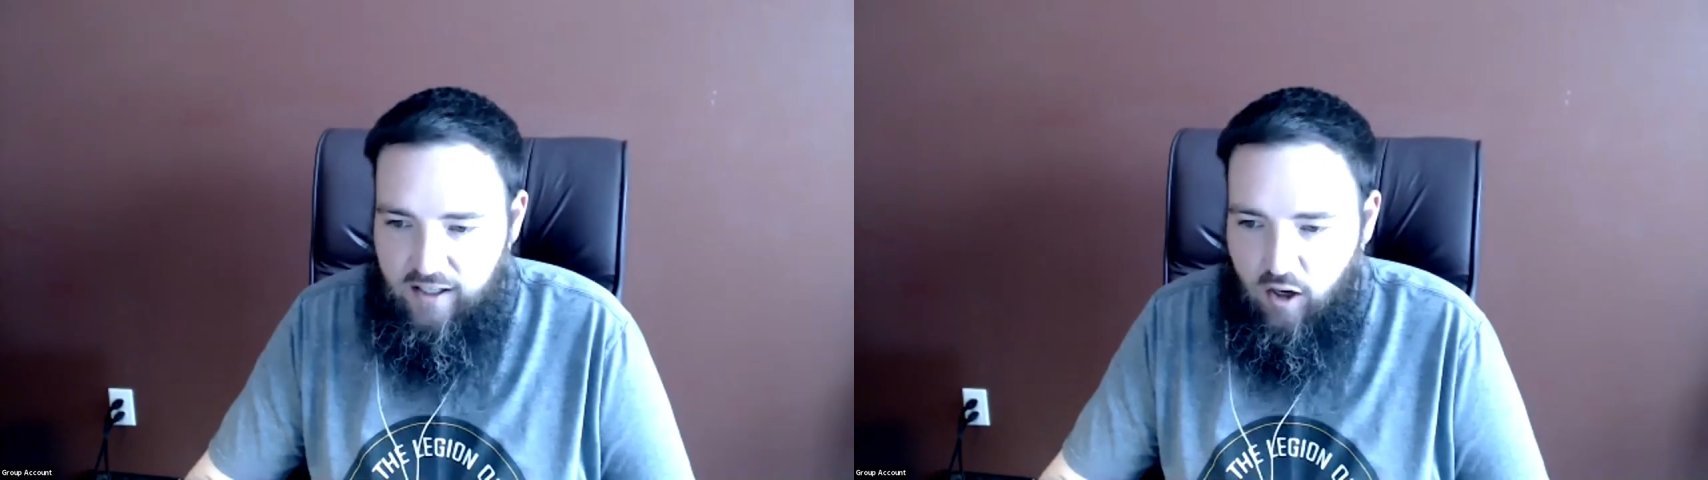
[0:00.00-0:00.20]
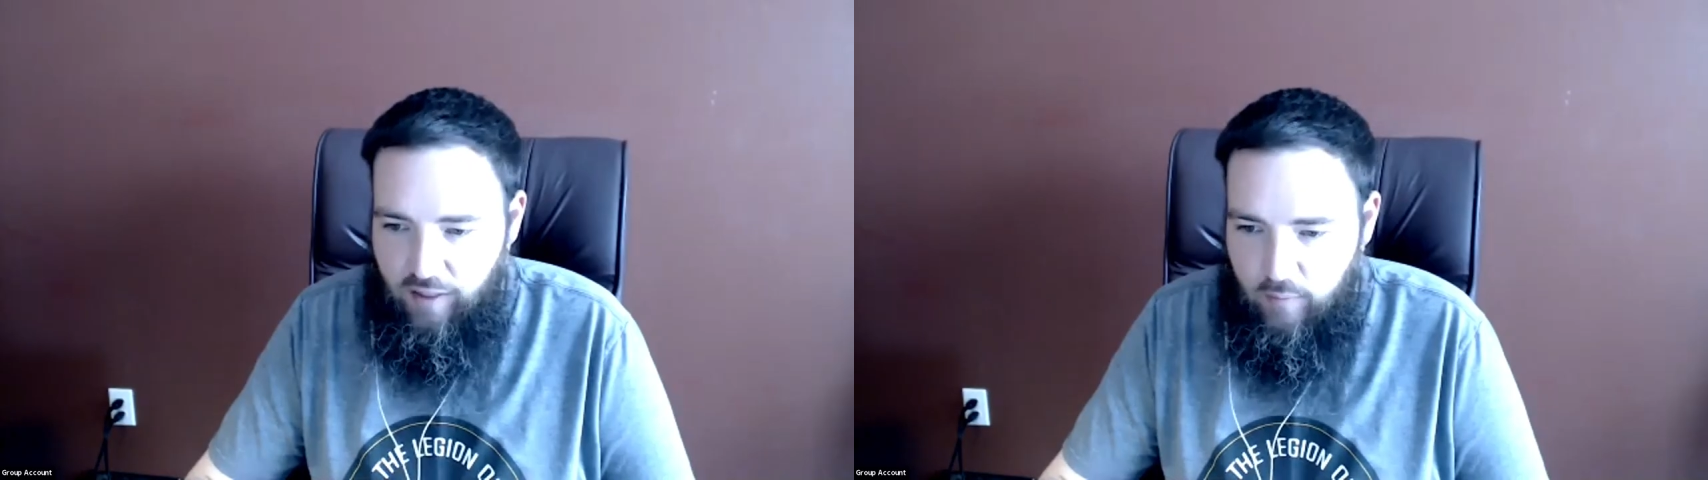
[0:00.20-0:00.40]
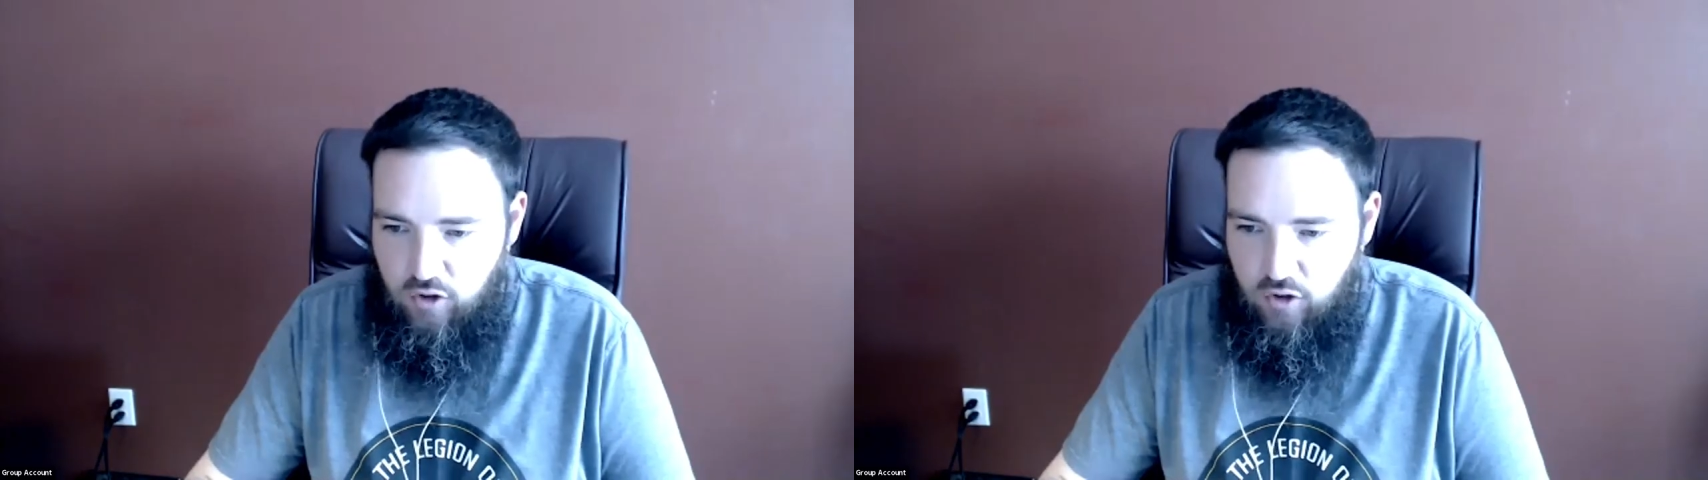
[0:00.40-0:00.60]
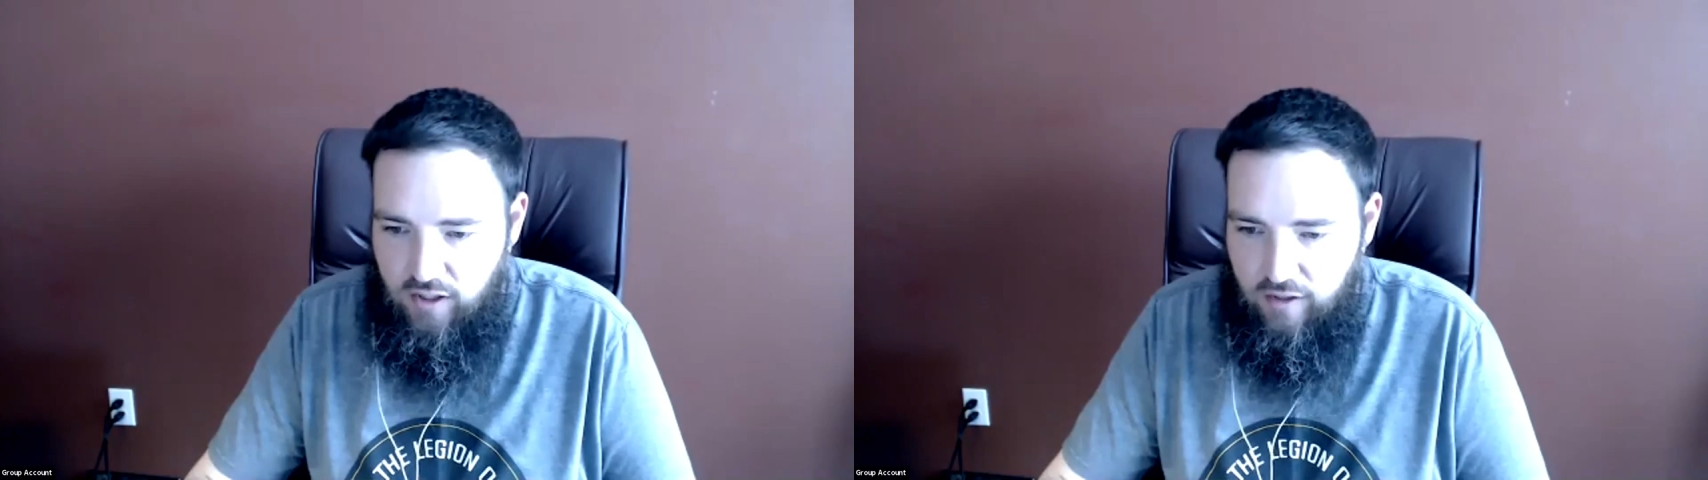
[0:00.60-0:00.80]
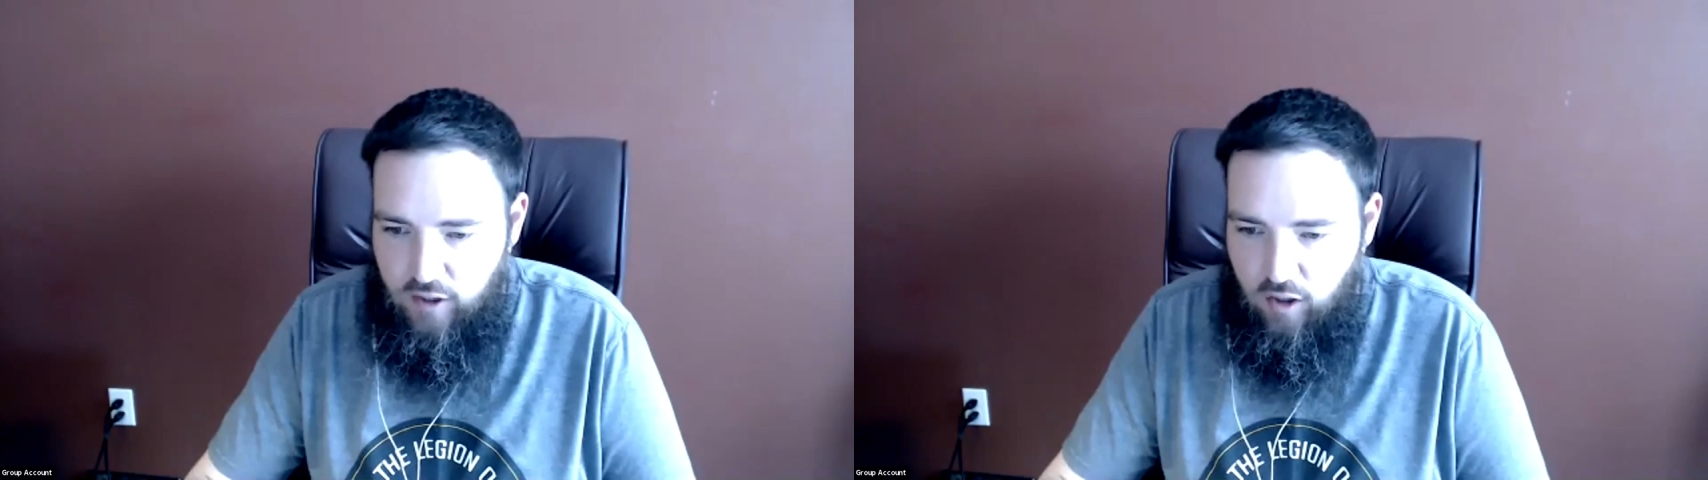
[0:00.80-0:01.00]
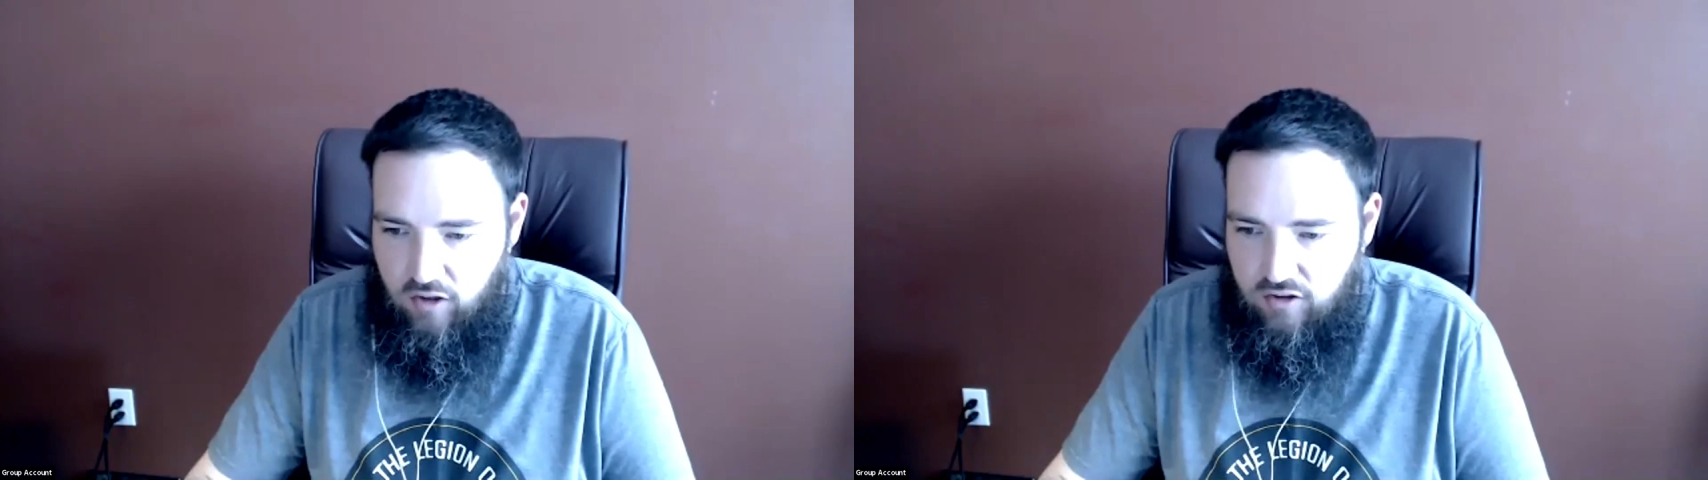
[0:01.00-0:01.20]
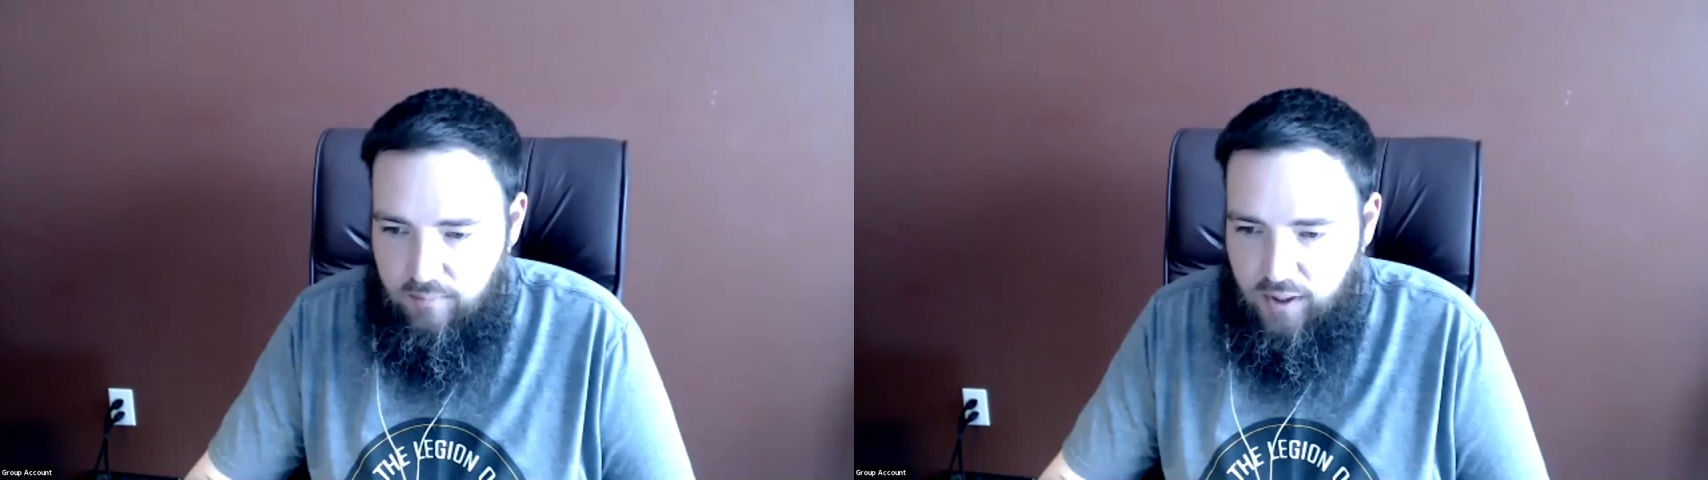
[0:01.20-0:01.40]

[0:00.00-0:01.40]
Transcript: no, that was all definitely awesome.